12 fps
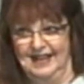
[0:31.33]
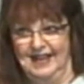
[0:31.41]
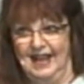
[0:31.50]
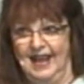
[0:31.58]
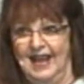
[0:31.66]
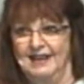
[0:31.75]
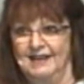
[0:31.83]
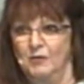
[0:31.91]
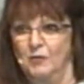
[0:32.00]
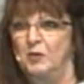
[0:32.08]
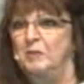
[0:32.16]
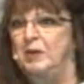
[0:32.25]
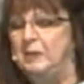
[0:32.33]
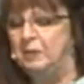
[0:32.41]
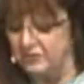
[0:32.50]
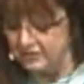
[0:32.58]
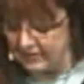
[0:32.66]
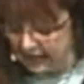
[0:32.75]
And when
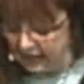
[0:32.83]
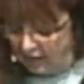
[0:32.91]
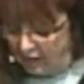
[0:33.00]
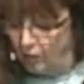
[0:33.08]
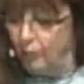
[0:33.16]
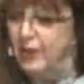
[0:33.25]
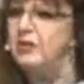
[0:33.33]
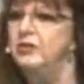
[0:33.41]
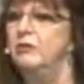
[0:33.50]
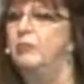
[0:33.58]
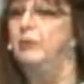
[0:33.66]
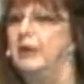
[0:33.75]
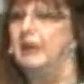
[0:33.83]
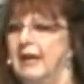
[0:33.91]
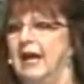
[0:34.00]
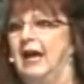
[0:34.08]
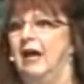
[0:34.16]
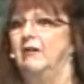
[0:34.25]
people say, we should really
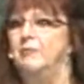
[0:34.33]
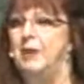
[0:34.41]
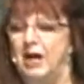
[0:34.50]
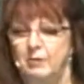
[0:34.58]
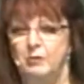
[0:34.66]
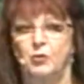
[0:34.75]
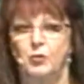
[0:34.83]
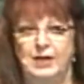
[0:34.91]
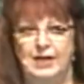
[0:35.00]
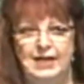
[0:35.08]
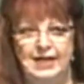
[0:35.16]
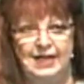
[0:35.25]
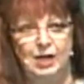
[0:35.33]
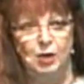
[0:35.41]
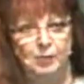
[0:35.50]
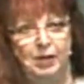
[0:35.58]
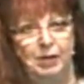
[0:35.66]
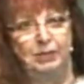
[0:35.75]
have Bible reading in our
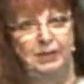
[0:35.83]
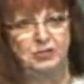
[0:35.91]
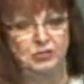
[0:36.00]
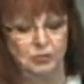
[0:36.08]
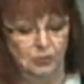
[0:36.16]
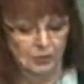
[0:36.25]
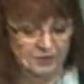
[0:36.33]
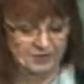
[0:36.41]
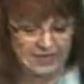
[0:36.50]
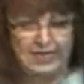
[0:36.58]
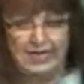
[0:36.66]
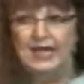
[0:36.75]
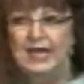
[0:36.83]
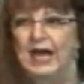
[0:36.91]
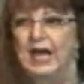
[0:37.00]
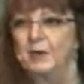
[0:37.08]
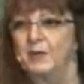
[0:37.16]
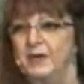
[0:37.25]
public schools,
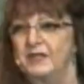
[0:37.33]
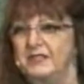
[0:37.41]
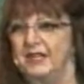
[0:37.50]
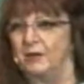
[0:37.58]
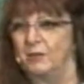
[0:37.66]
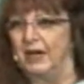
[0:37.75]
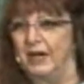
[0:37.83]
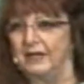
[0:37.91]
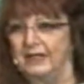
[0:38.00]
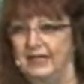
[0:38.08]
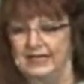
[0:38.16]
I want to say, well,